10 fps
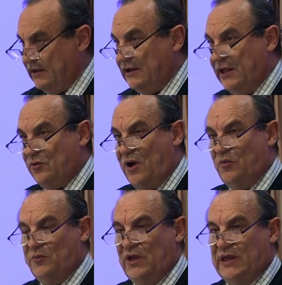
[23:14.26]
Later on,
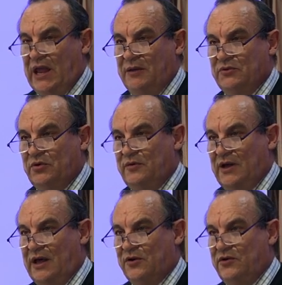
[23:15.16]
when we came to
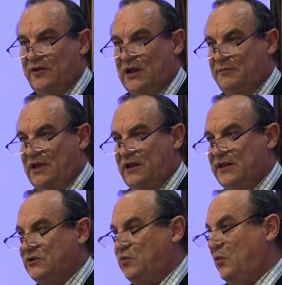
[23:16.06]
uh, Arroyo de la
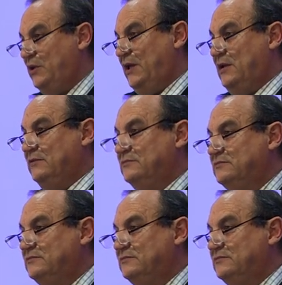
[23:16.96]
guess what we did?